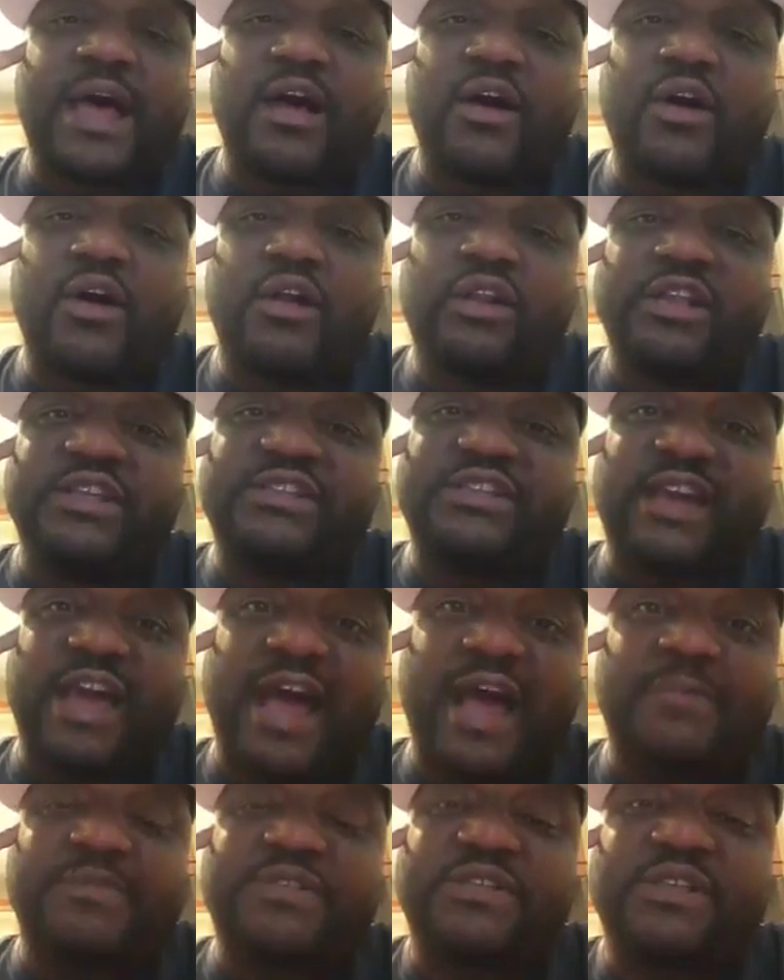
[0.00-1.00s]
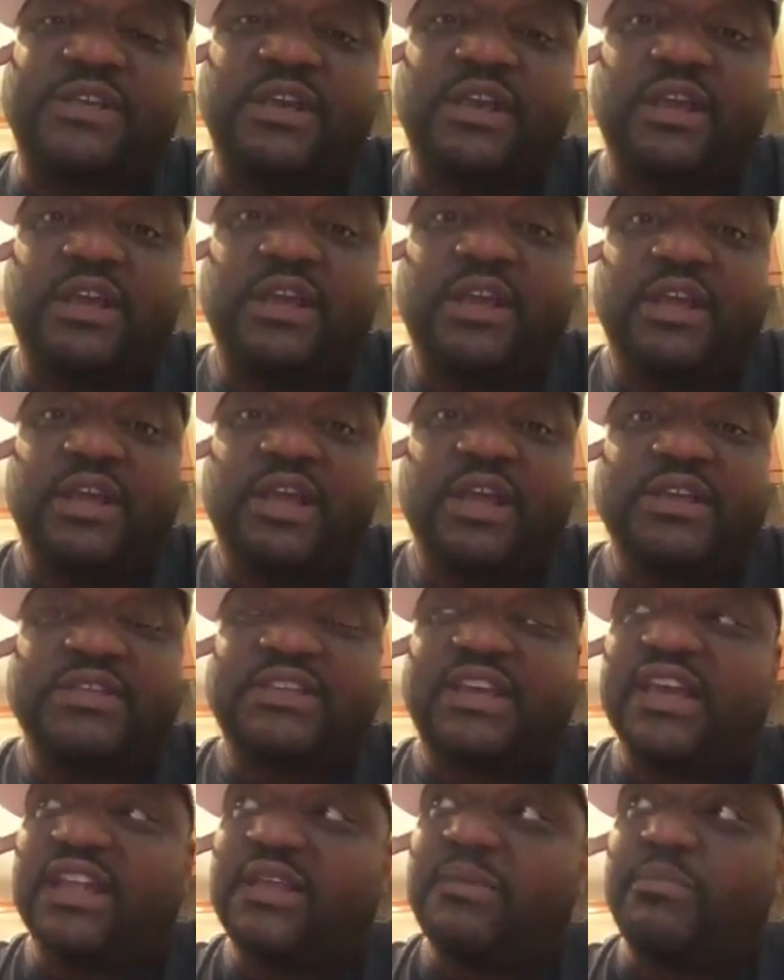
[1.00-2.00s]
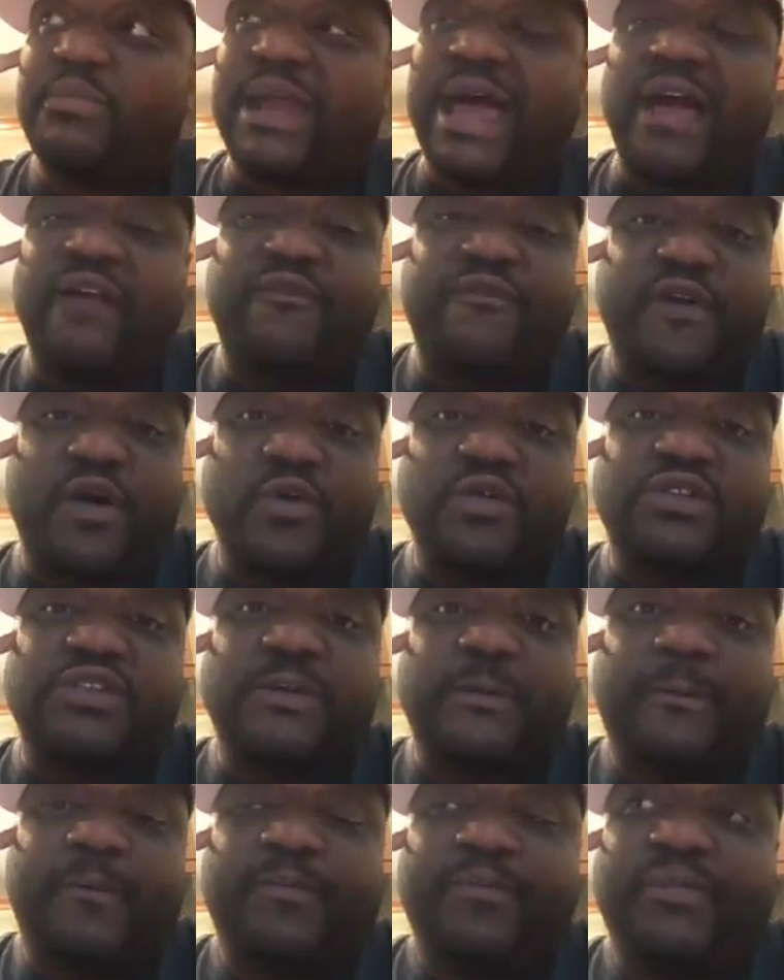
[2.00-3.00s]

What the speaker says: how all these cops is killing black folks